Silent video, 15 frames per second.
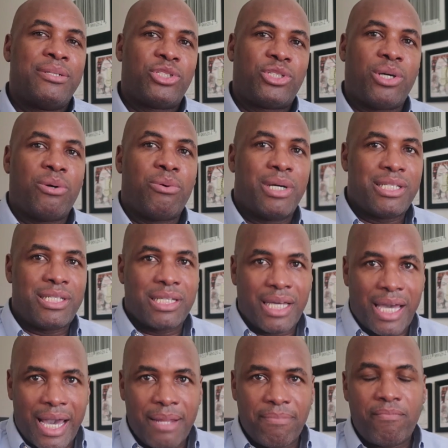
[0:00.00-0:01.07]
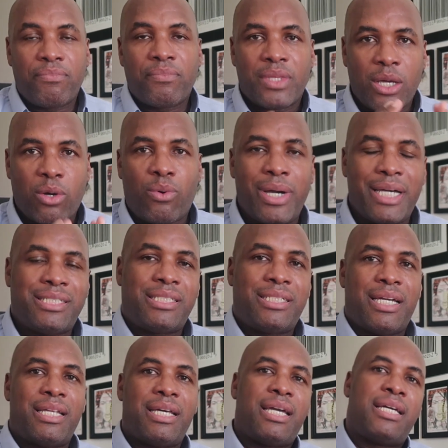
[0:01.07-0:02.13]
So once again, the
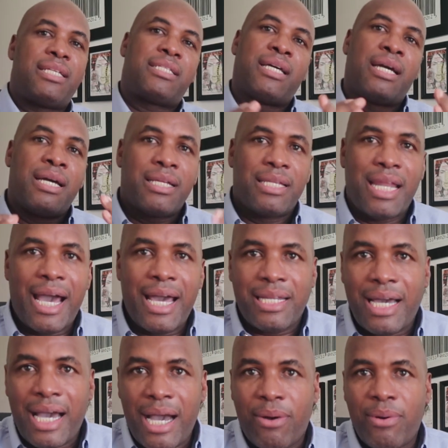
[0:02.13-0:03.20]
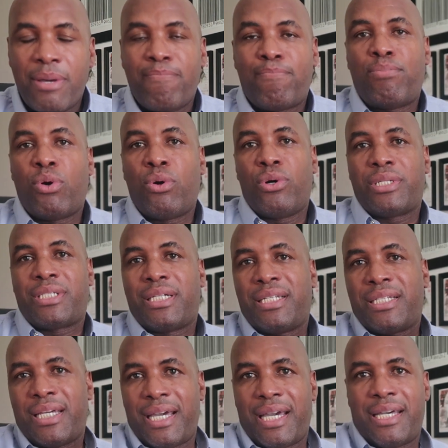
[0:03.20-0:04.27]
question is not how
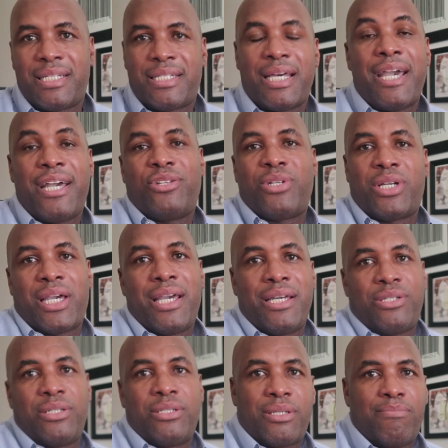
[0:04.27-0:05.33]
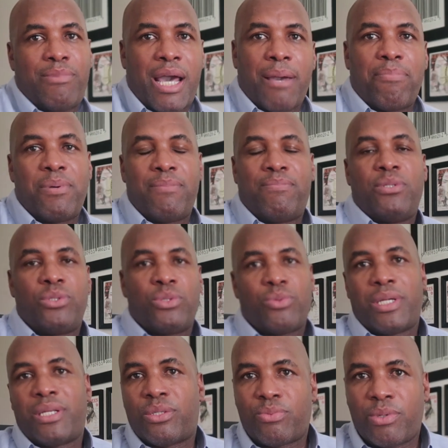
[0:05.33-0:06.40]
important is education to black people in
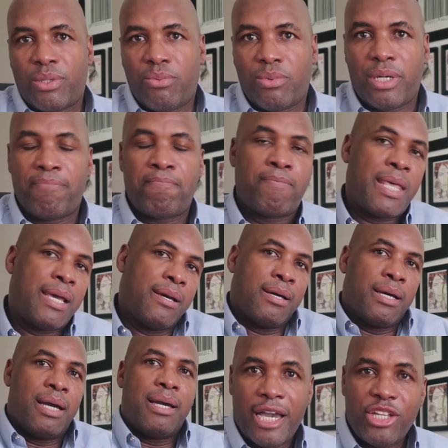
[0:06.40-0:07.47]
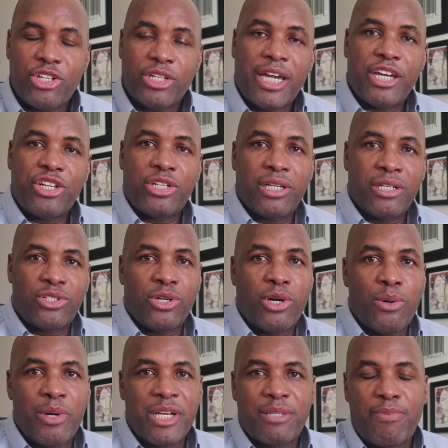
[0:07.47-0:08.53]
2021. Education has
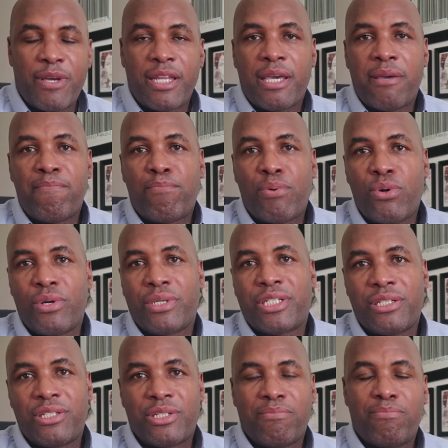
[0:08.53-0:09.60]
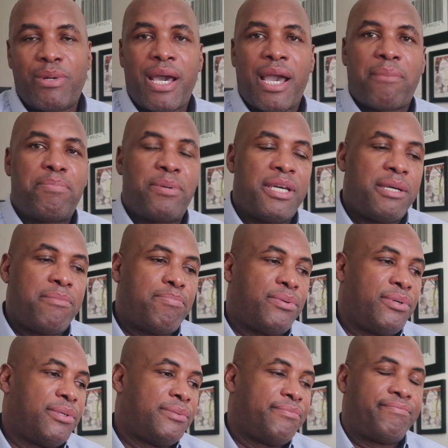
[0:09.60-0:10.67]
always been important to black
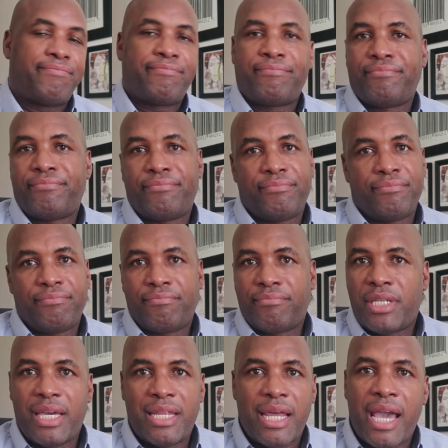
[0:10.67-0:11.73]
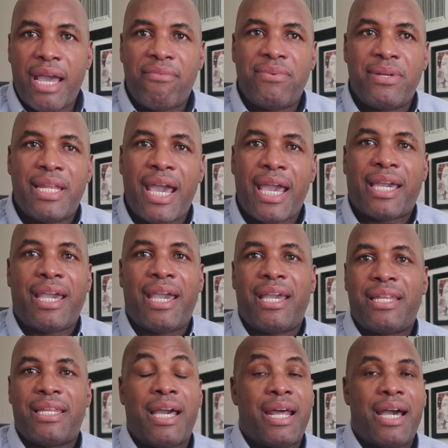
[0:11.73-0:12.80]
people in every
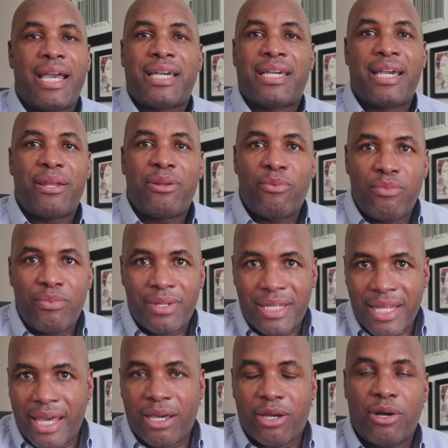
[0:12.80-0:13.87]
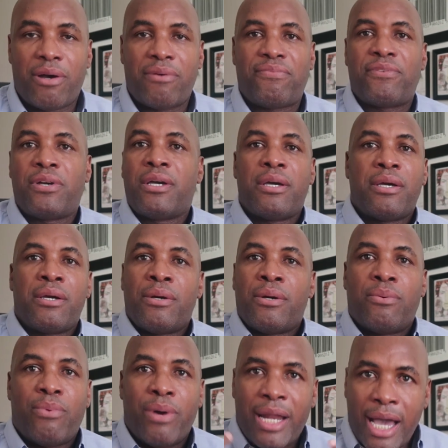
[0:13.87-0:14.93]
decade that I can think of.
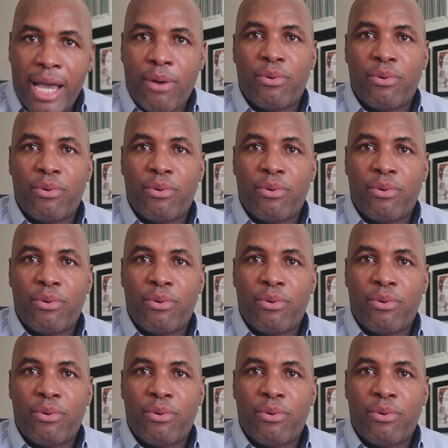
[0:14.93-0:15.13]
When I